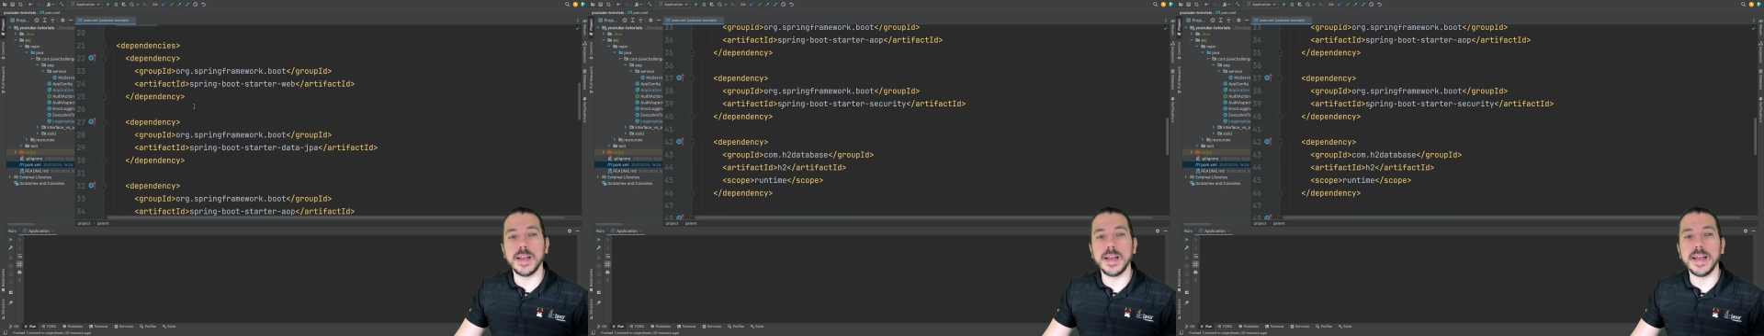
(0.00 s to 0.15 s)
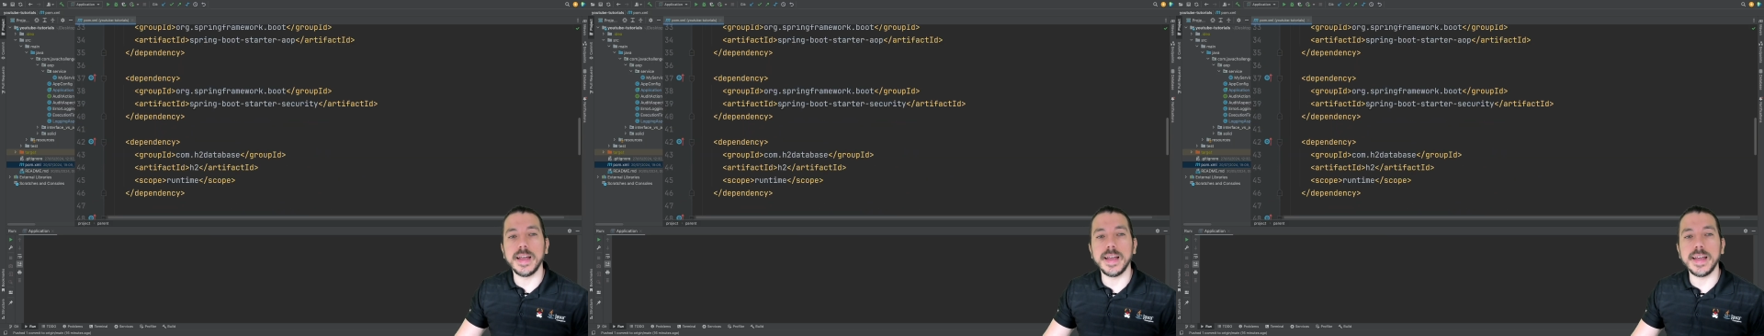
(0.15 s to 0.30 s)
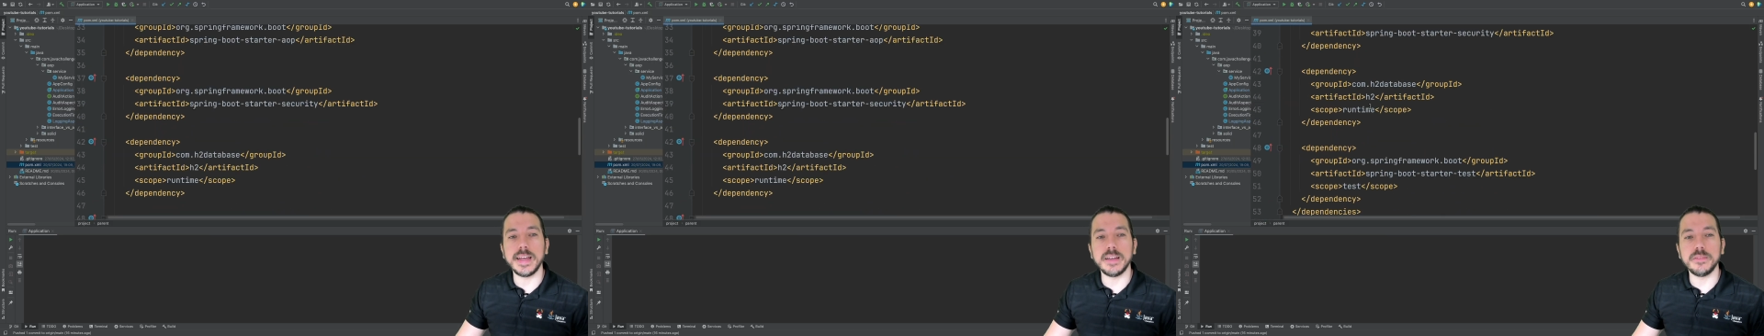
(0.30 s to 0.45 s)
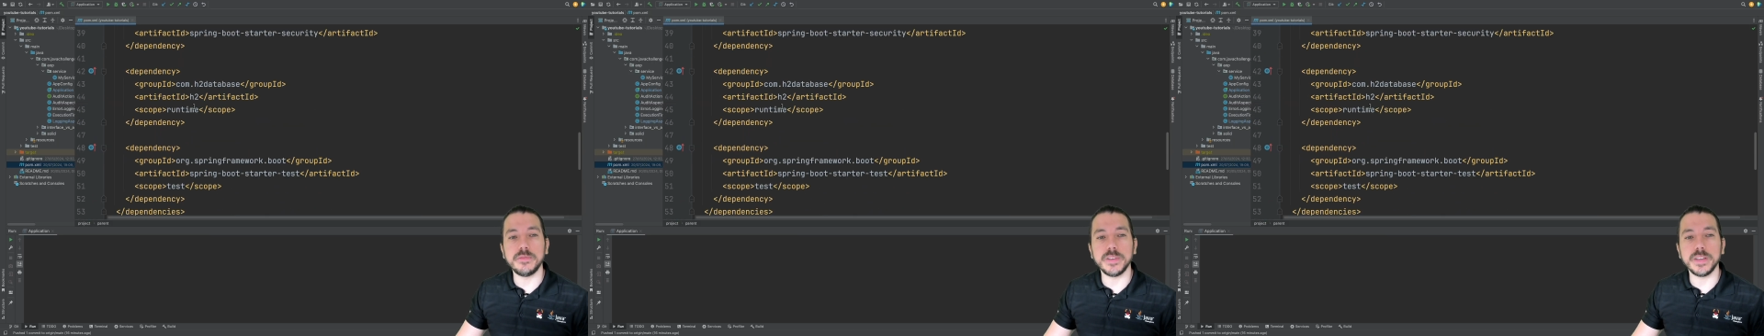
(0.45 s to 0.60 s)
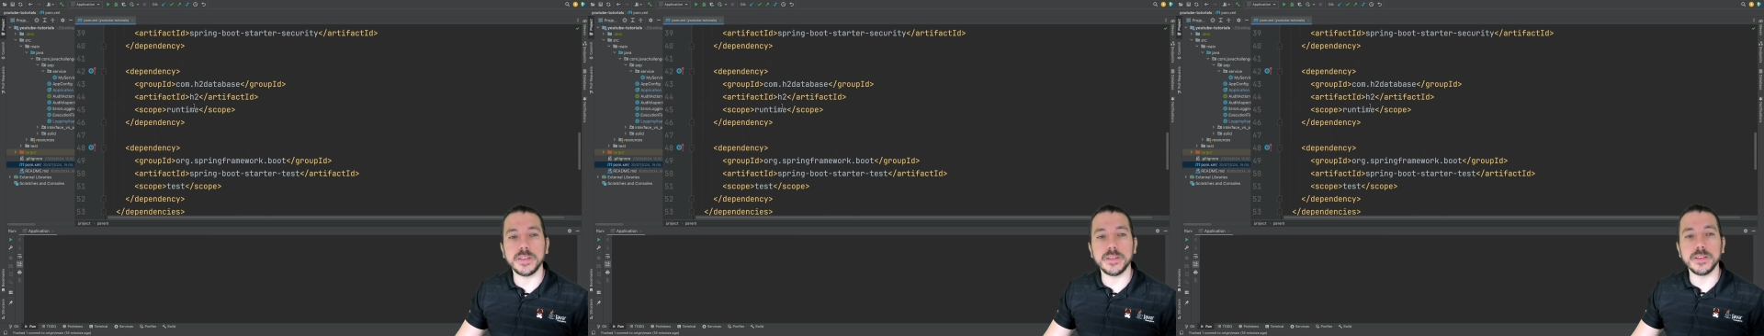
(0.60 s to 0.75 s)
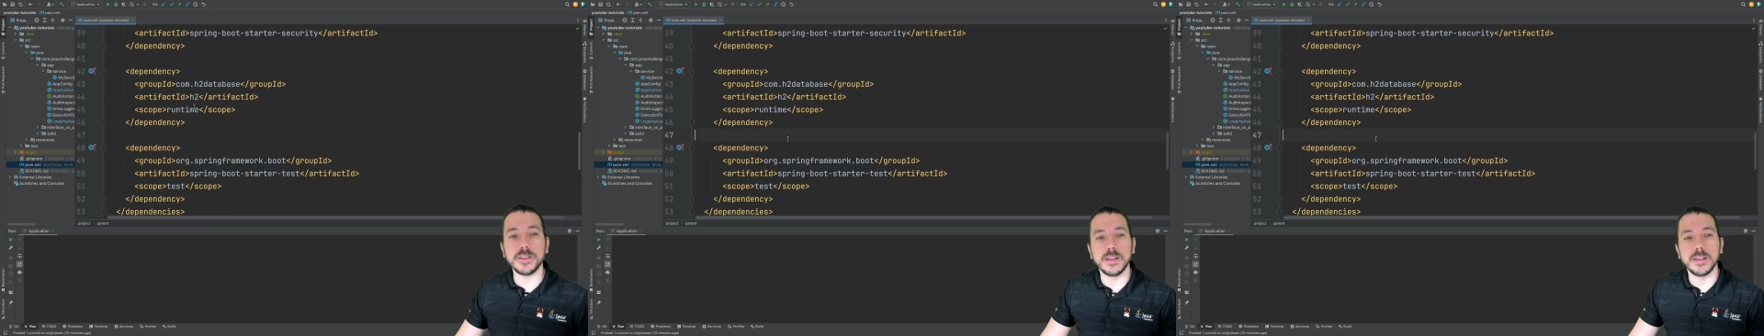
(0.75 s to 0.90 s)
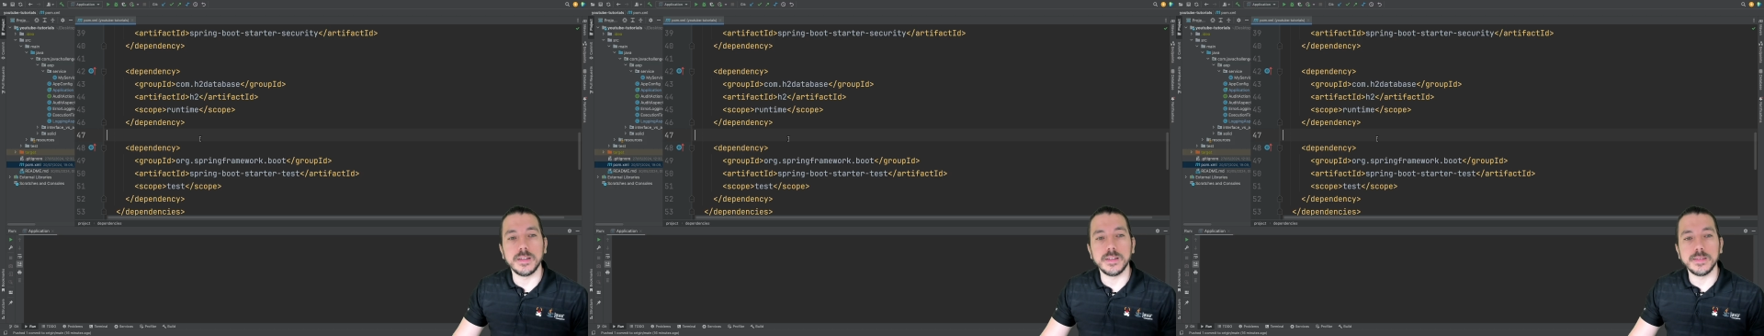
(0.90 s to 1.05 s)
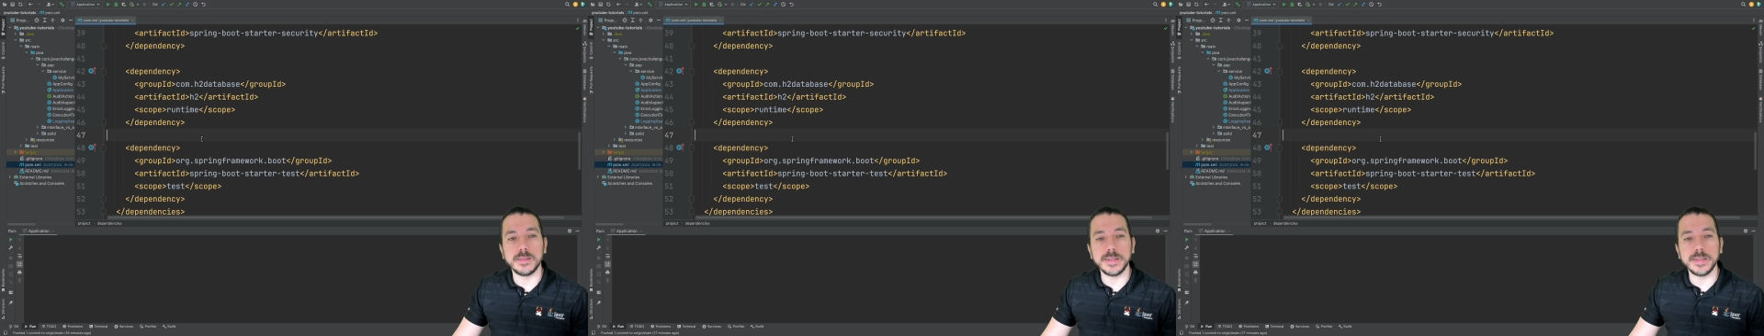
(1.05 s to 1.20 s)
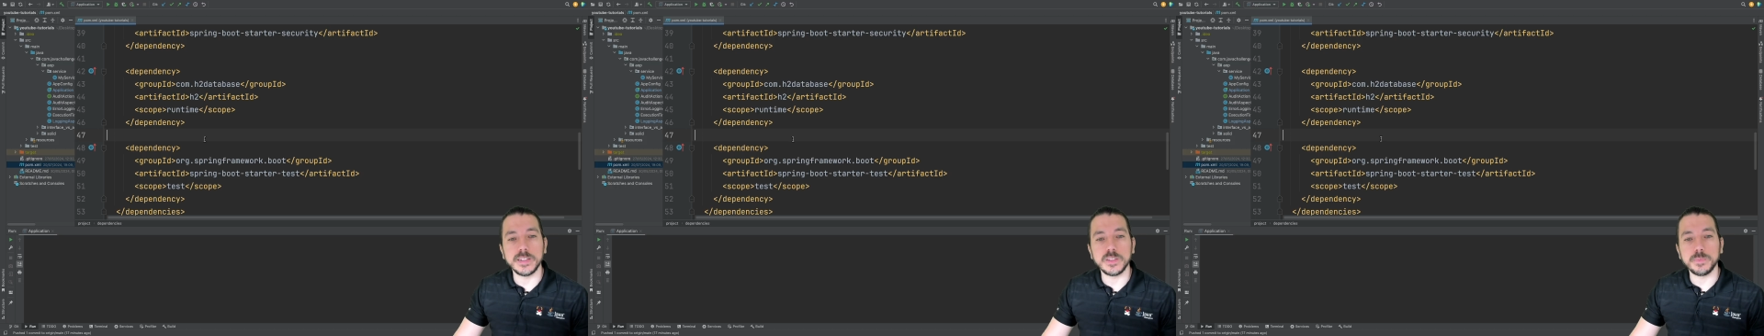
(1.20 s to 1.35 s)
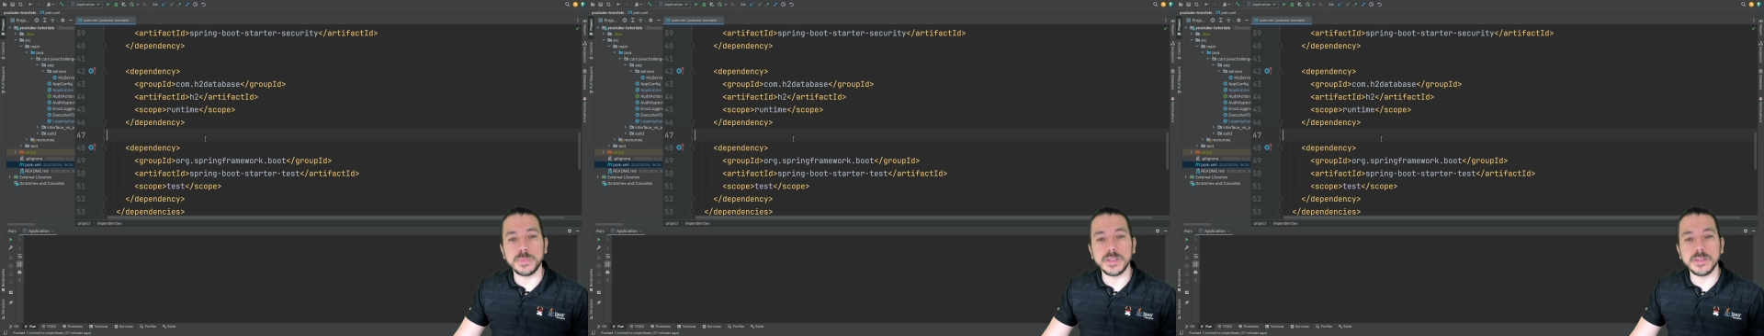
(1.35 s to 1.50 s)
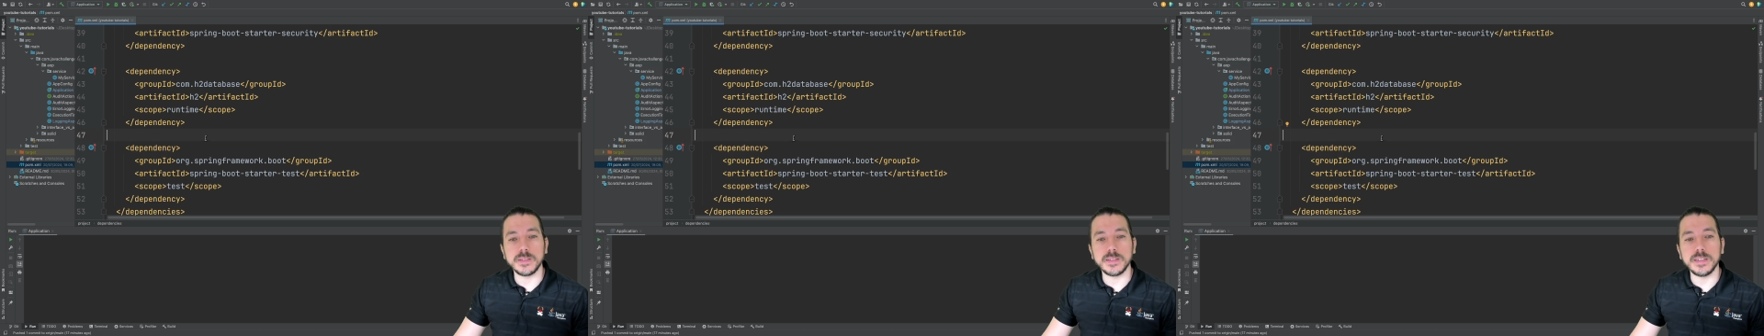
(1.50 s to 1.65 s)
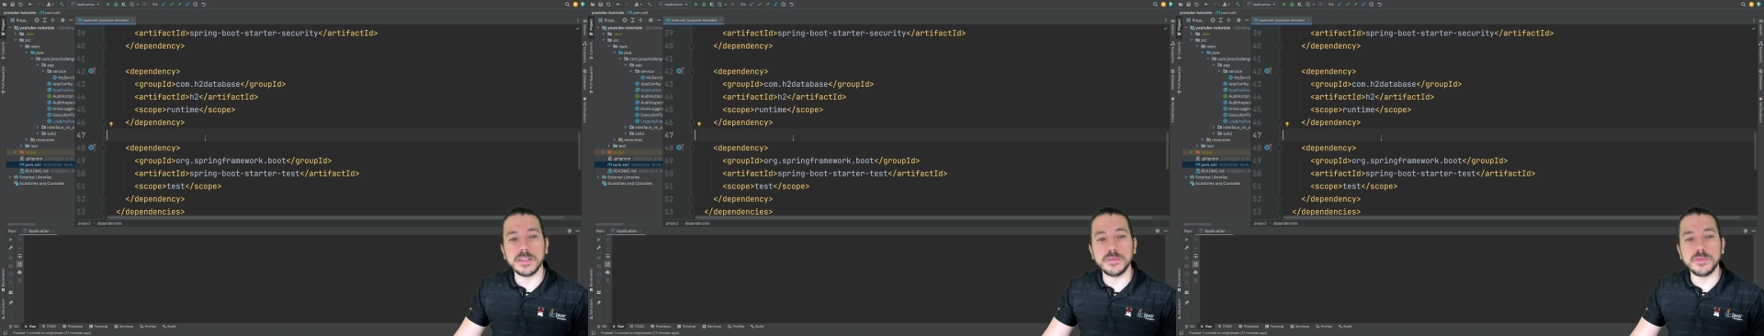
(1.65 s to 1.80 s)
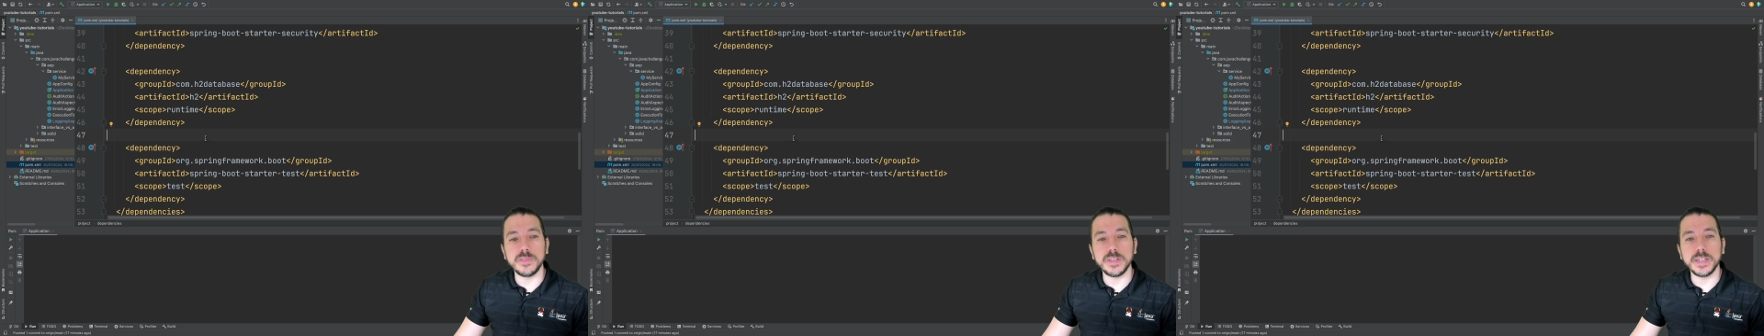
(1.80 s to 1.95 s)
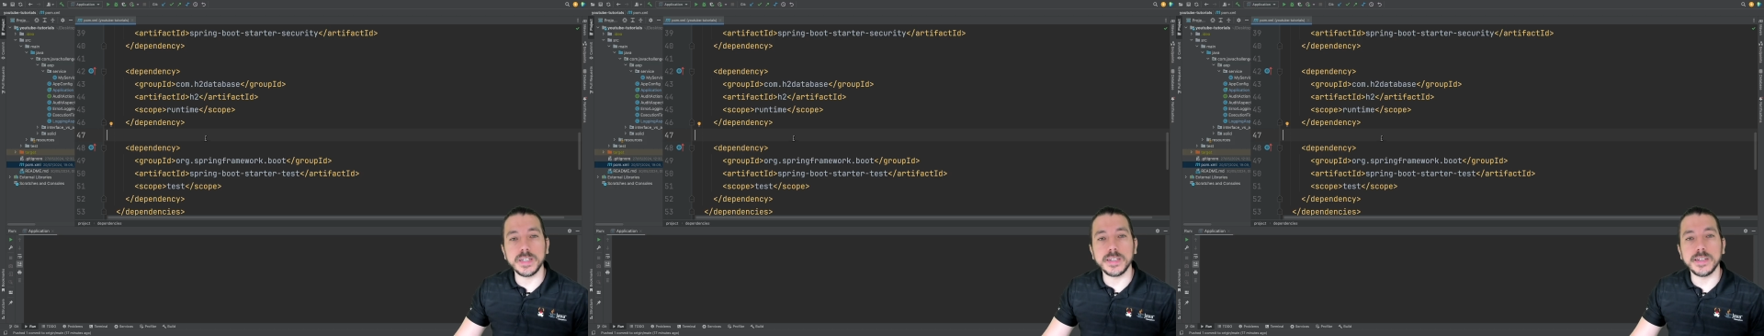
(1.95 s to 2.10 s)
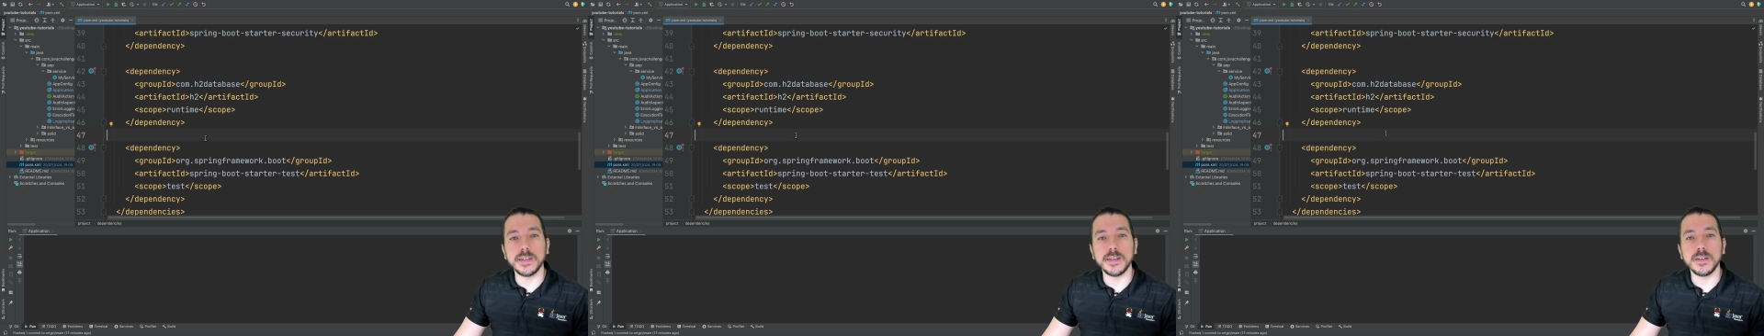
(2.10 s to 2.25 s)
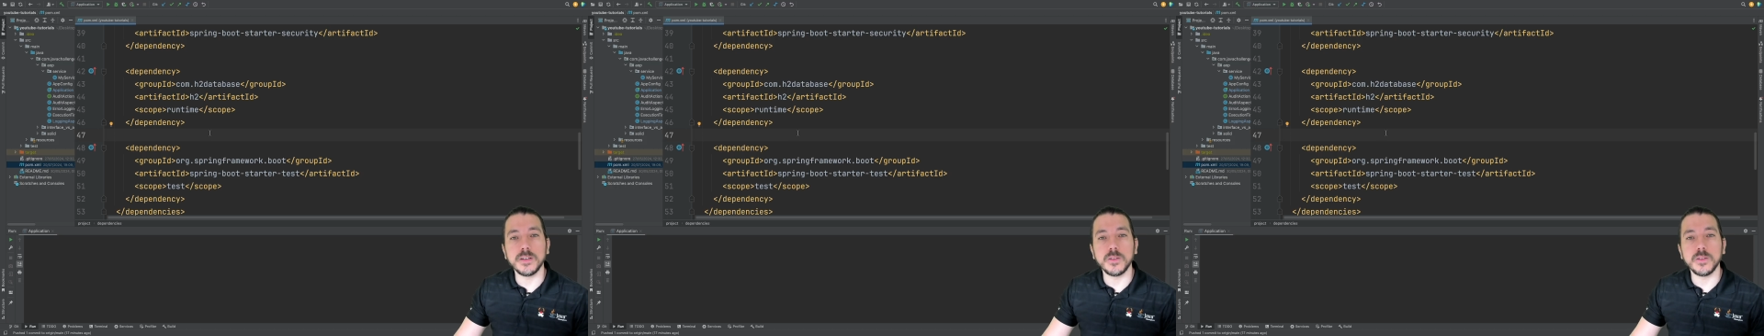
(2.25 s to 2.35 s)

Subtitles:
having the specific